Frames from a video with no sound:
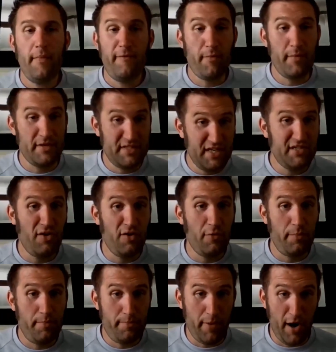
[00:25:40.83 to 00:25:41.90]
From a
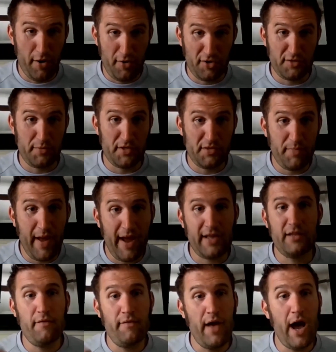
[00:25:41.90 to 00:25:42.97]
Cisco partner's
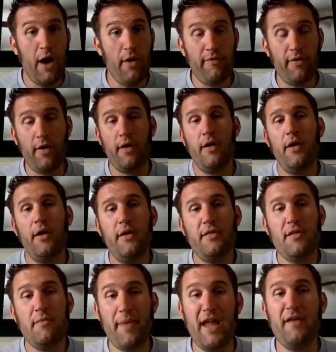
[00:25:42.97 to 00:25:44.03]
perspective, however,
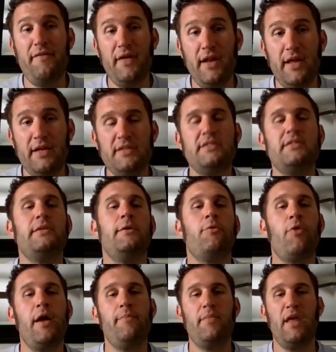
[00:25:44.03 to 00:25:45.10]
the benefit is,
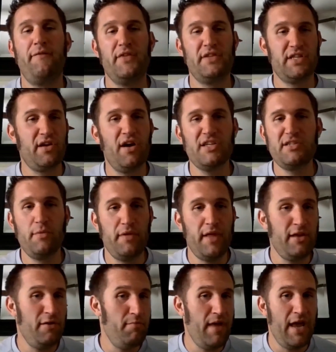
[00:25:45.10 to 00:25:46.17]
right, if it's a customer
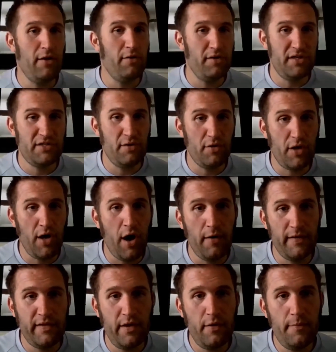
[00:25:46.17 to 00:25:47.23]
that you may only sold
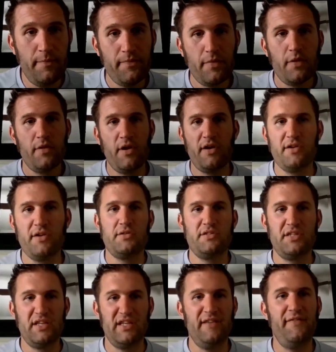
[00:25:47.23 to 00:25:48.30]
calling to, there's
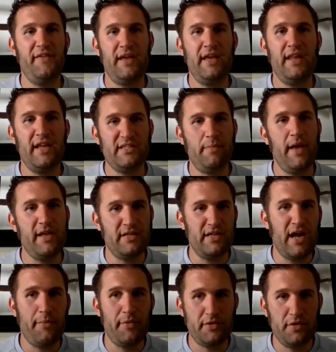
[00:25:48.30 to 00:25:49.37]
significant expansion
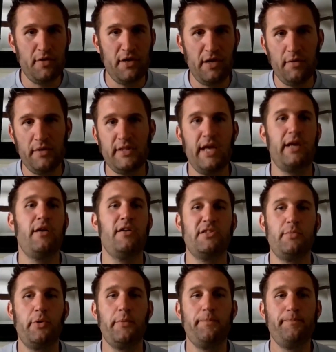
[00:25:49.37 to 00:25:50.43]
opportunity with that
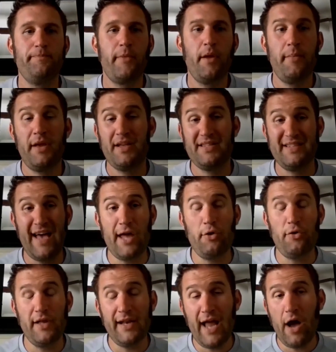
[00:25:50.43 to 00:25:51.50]
customer, because not
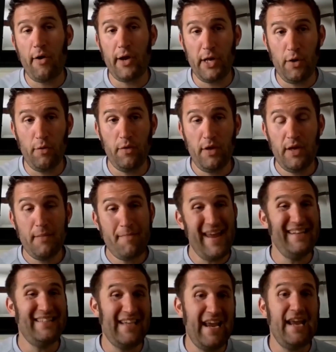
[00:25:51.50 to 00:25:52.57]
only now are you
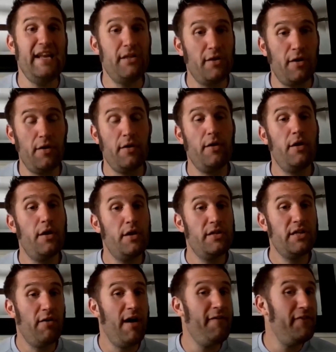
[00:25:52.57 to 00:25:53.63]
maintaining their
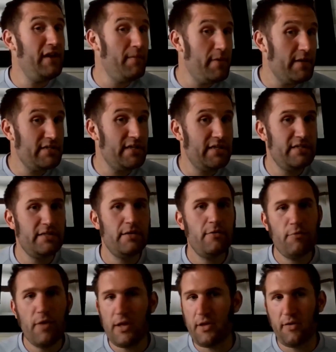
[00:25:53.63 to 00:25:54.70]
telephony business,
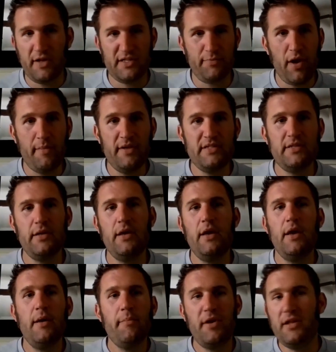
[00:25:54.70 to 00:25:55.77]
whether it's premise,
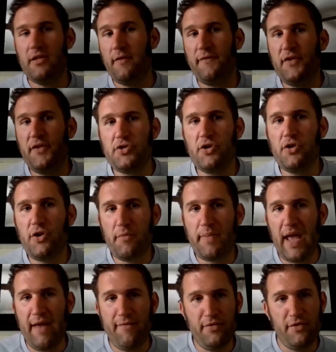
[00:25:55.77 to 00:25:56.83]
but in the future, you're
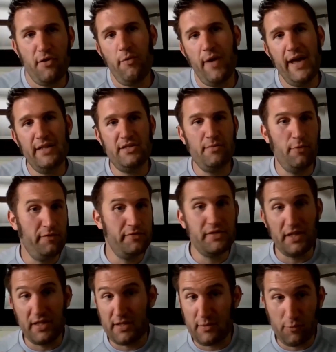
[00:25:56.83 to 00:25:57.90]
paving their way to move to
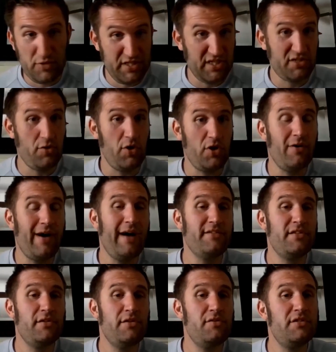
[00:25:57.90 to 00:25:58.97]
Cisco cloud
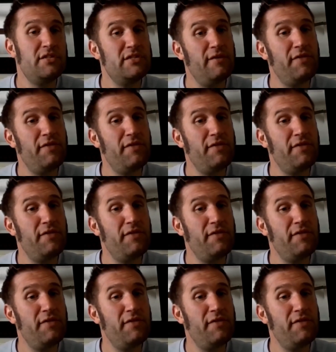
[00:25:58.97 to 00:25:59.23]
solutions.